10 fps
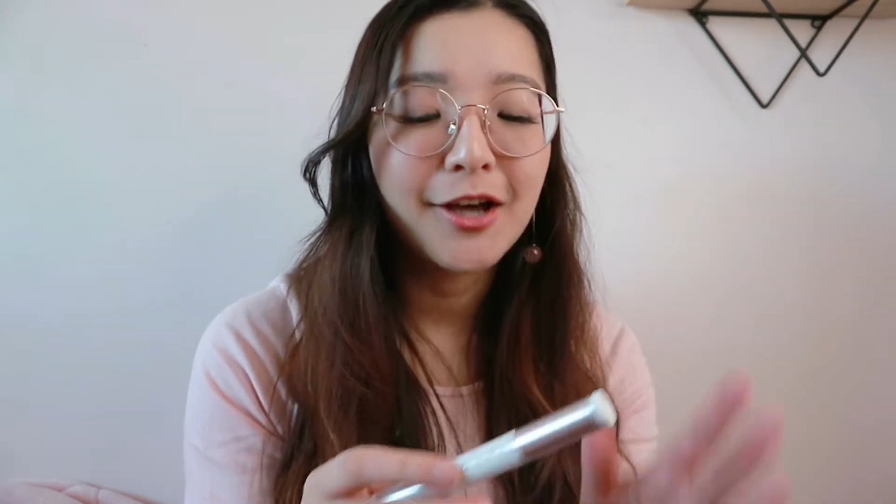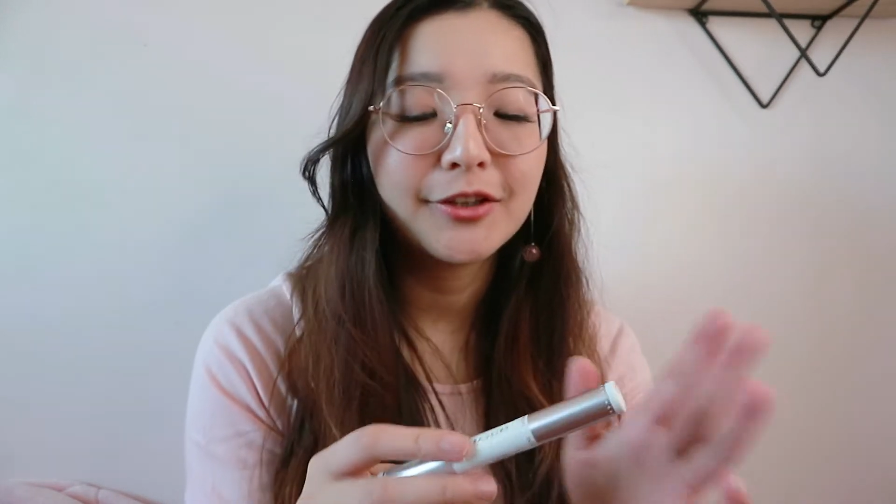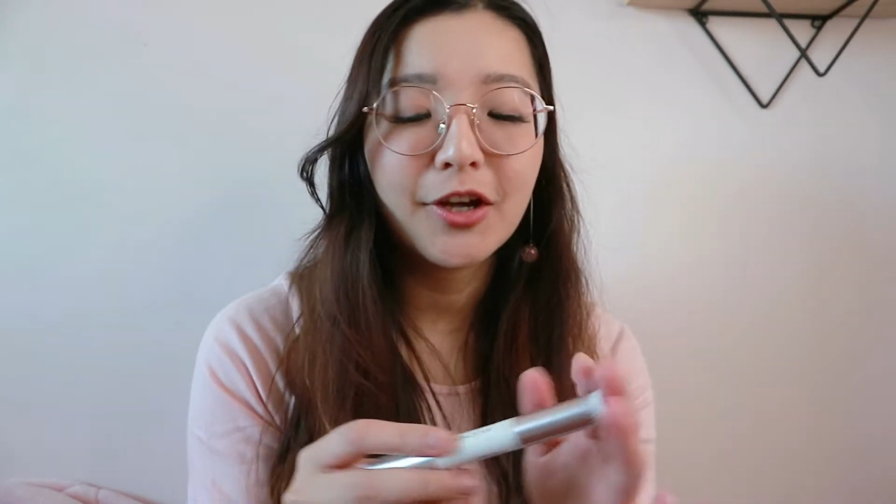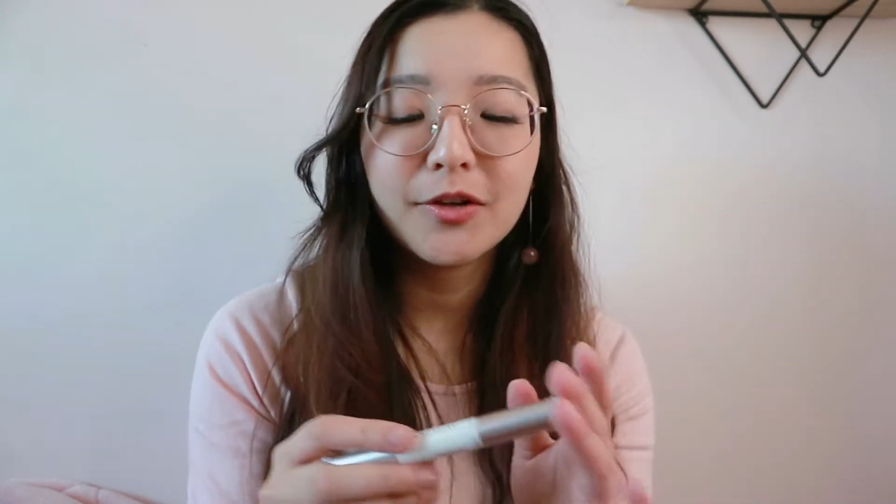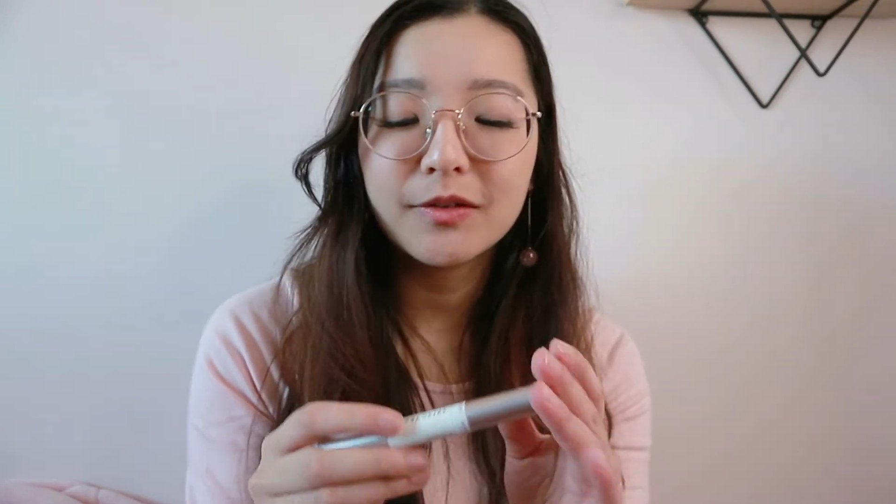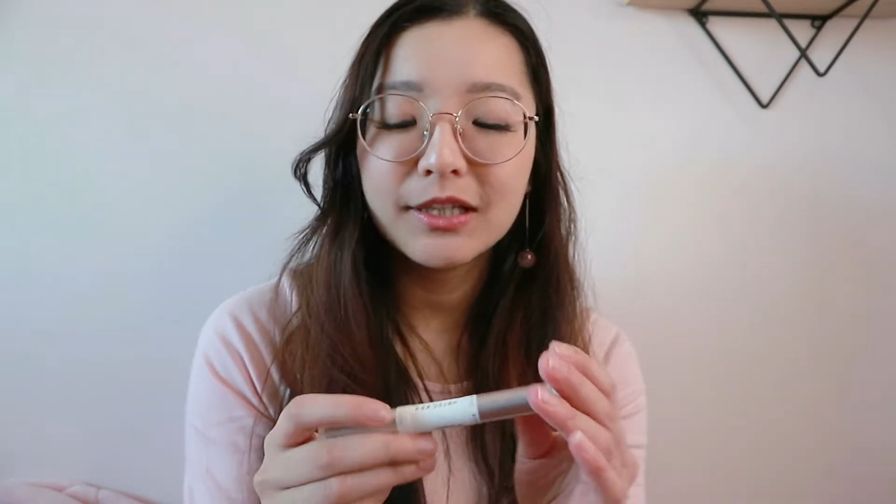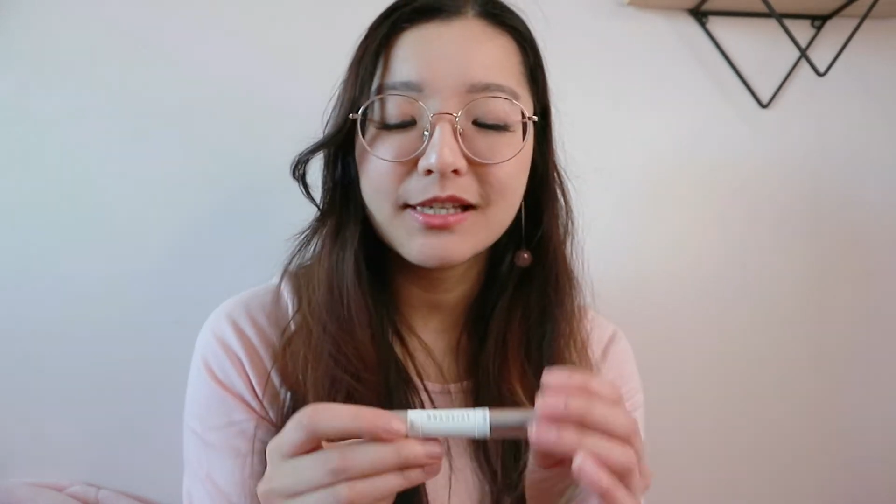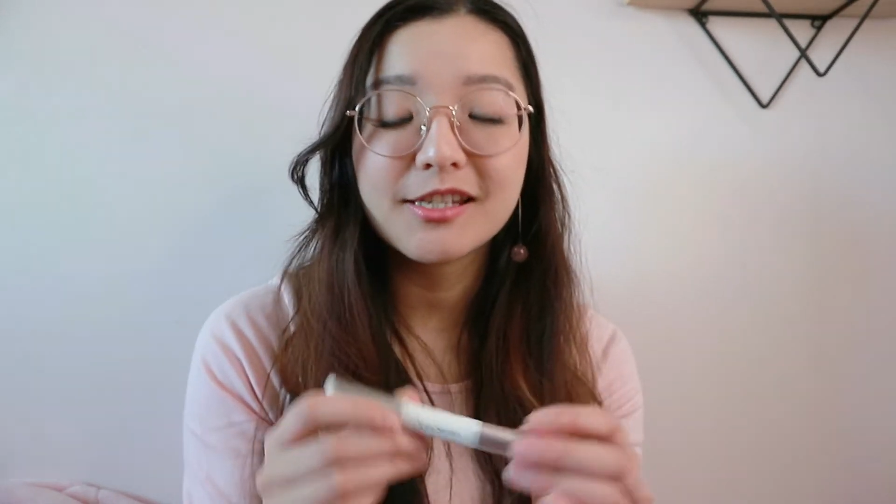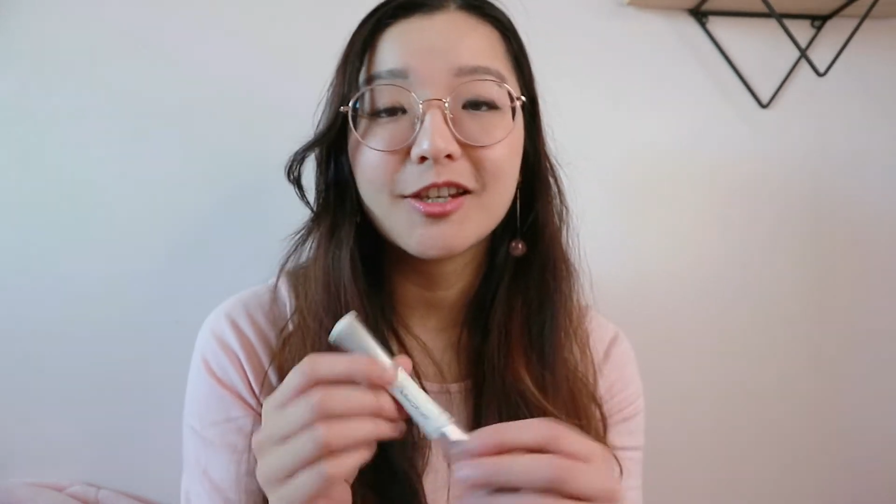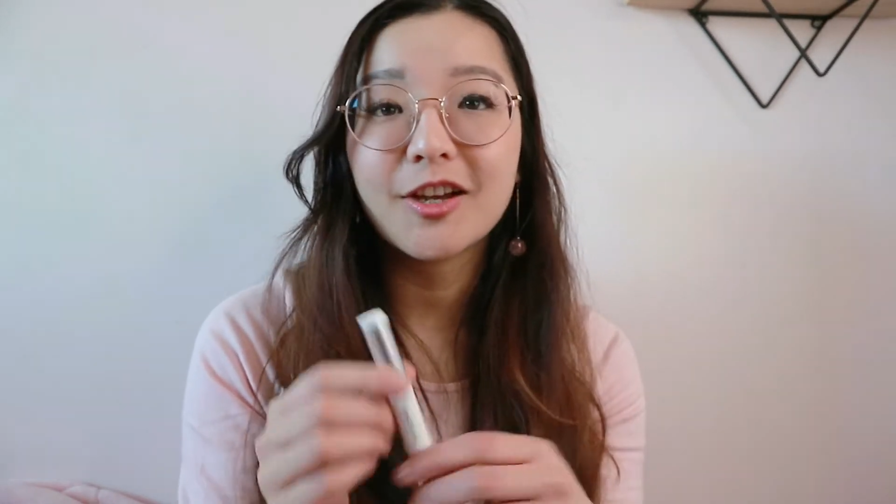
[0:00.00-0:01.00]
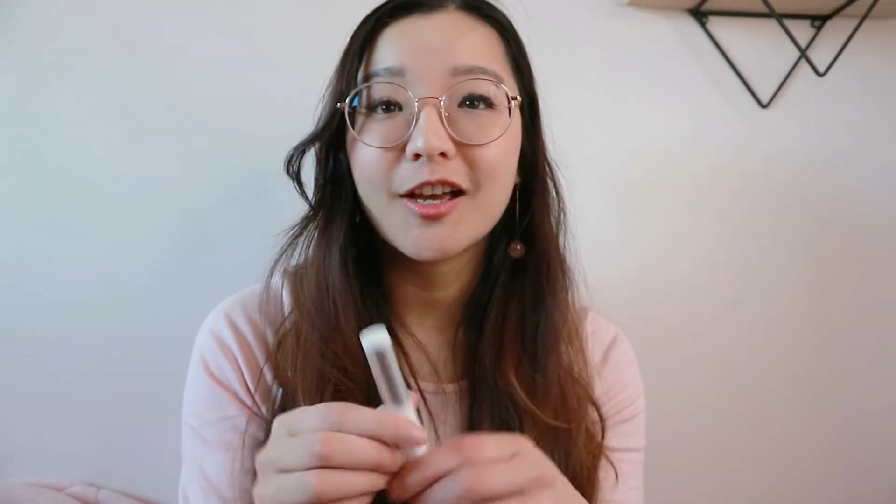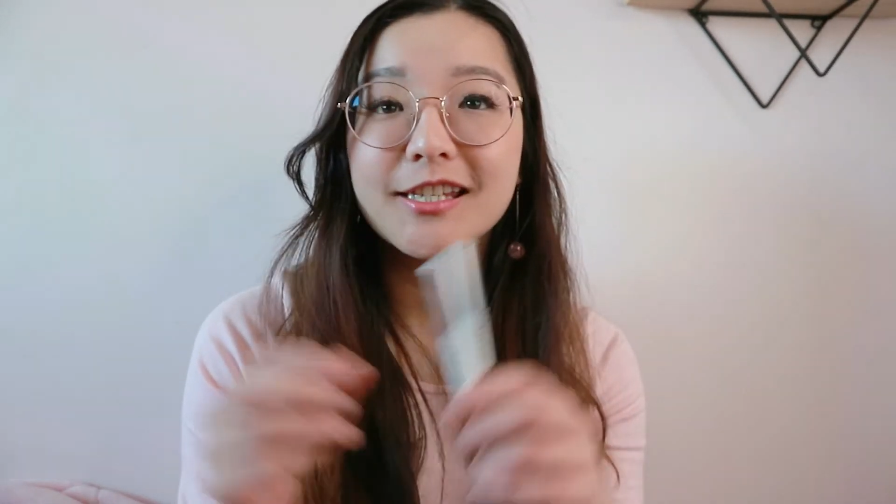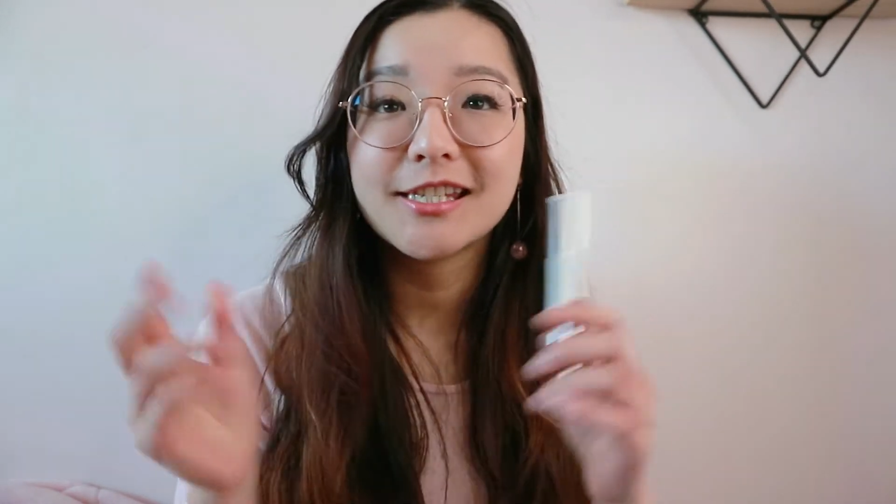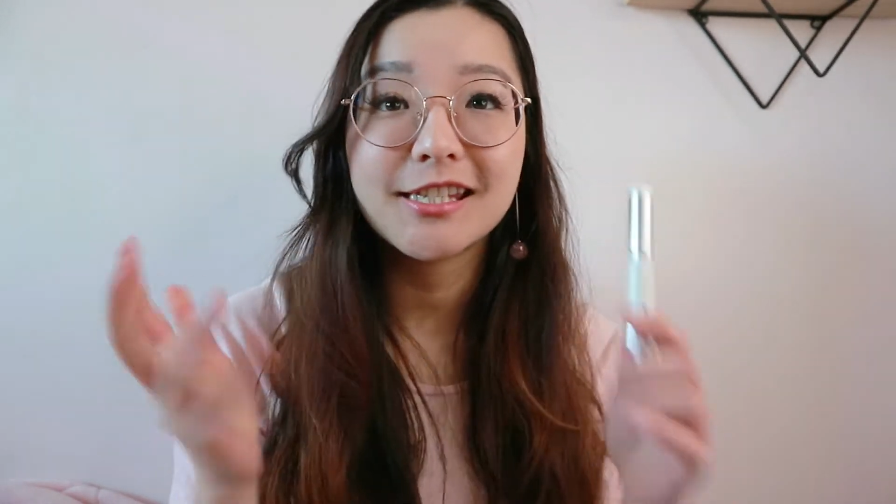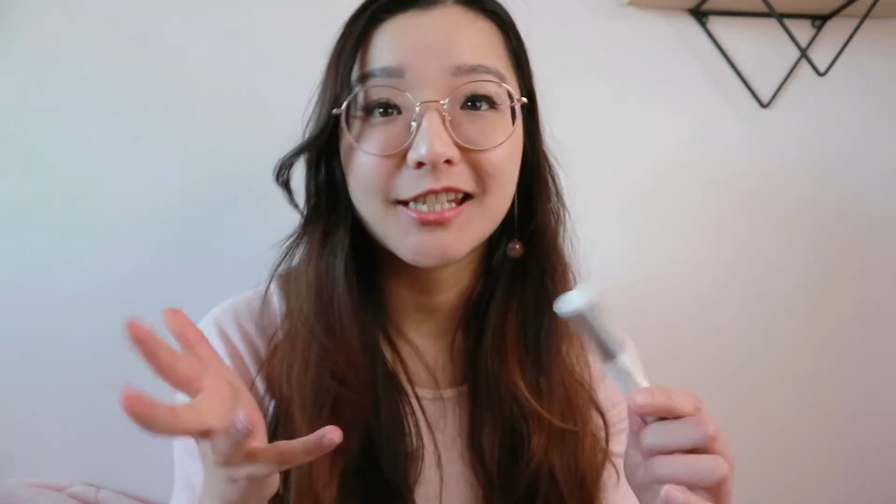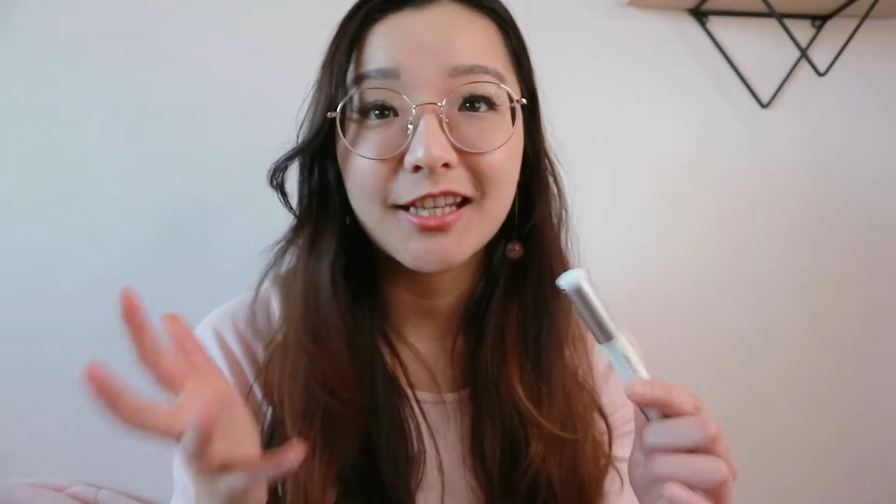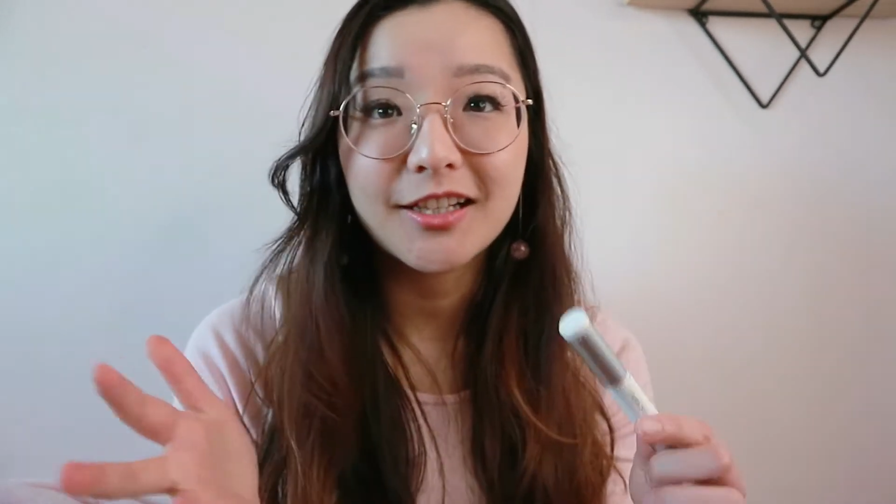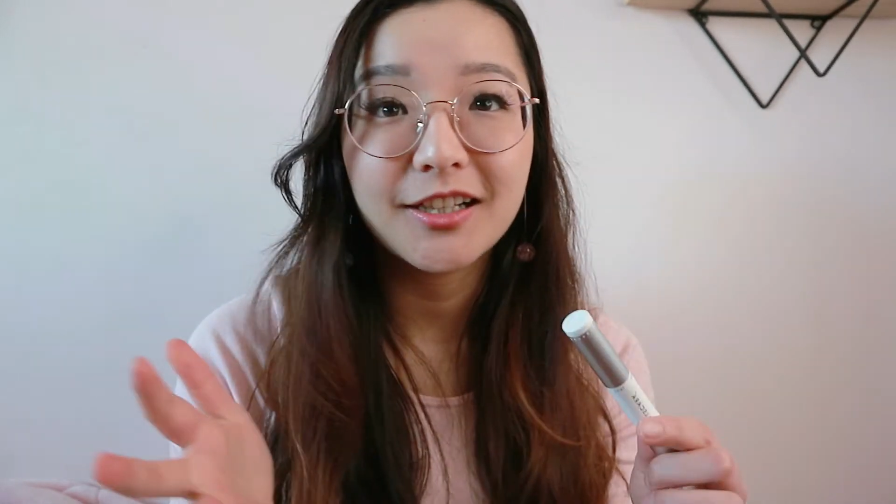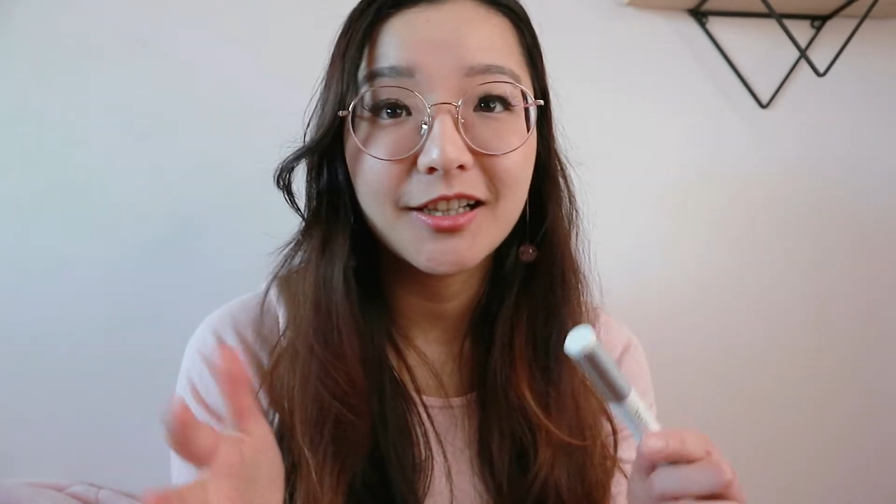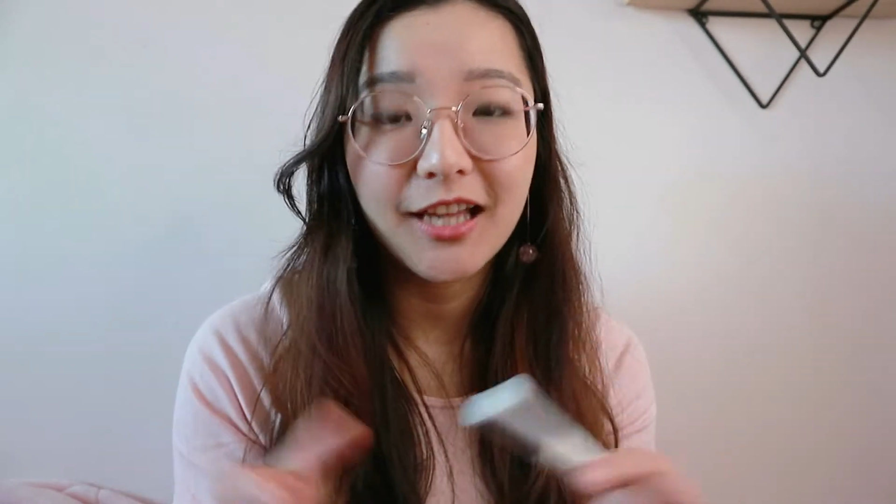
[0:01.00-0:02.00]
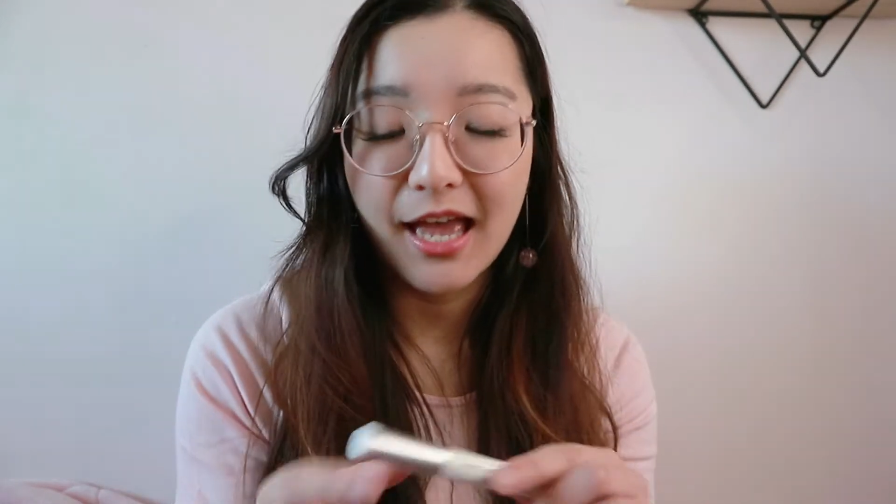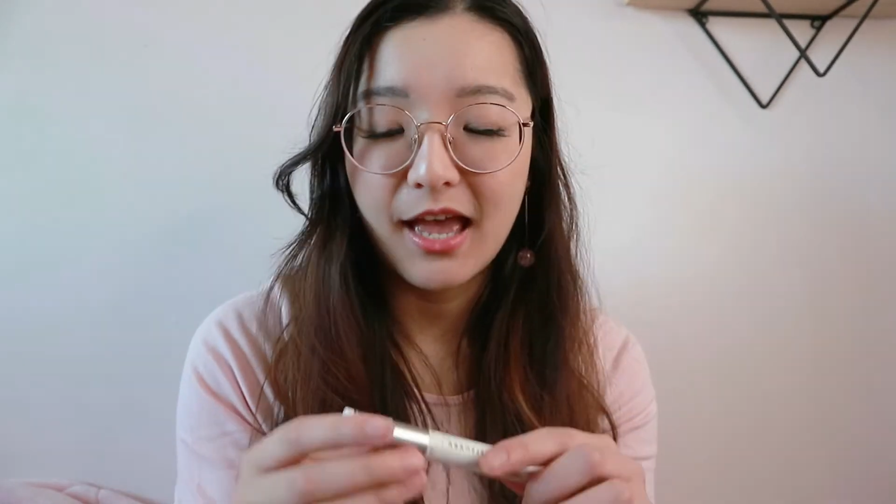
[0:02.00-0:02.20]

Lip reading: Not only does it not seal